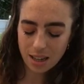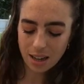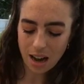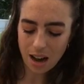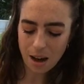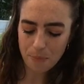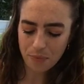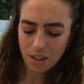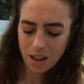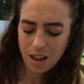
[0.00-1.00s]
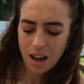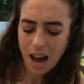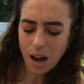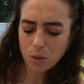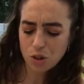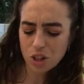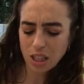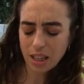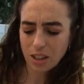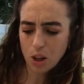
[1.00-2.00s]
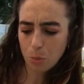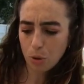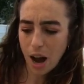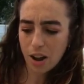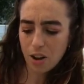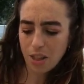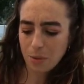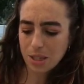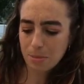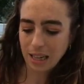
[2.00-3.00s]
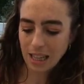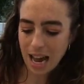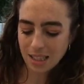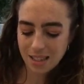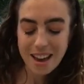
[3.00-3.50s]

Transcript: I would chill it, you know, prior, that was a big glass.